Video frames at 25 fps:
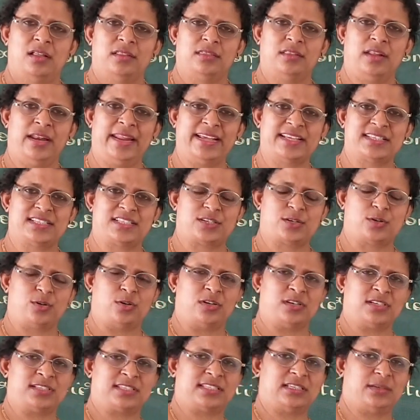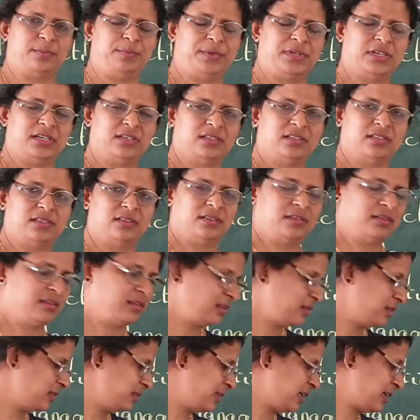The next concept,
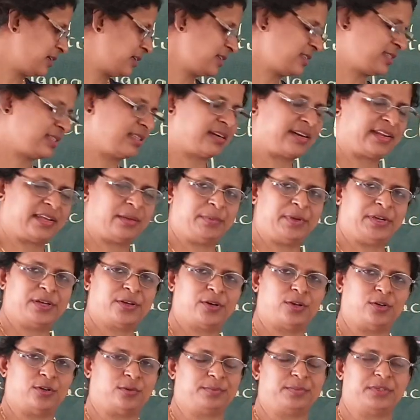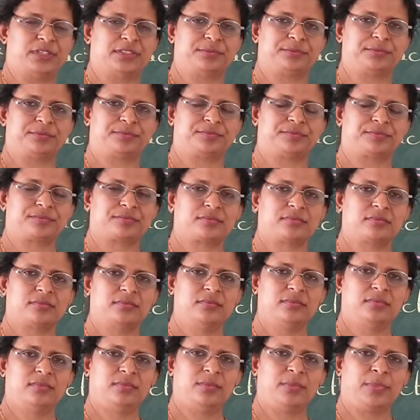that is the rabi crop.
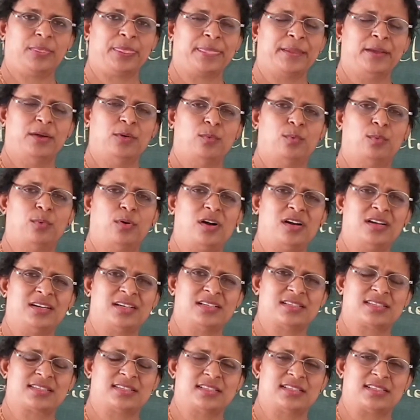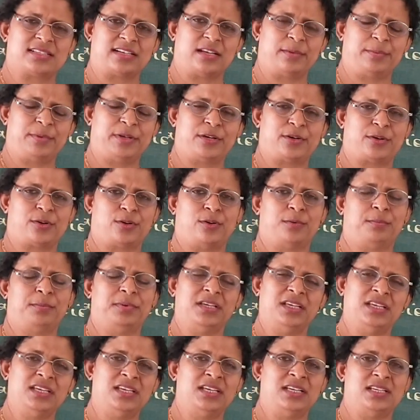What does this rabi
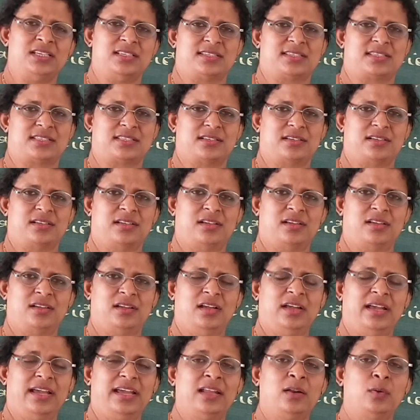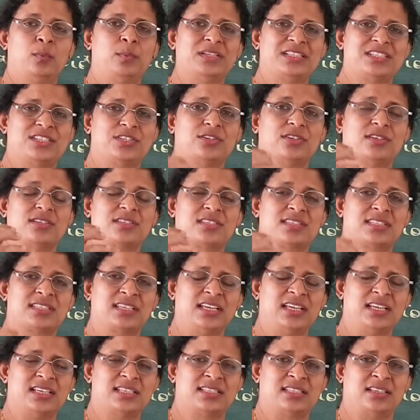crop is? In which
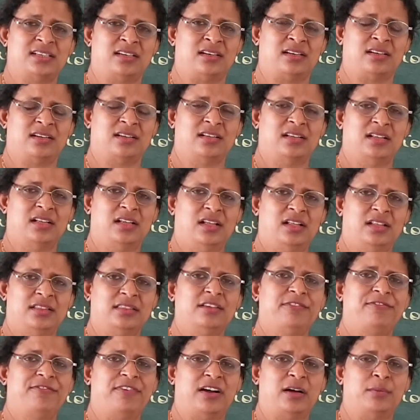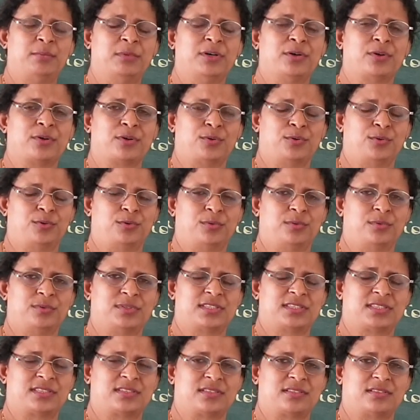season the farmer
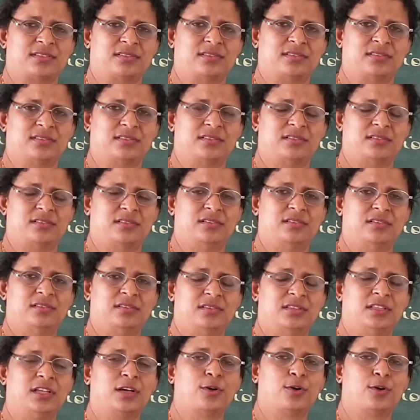grows the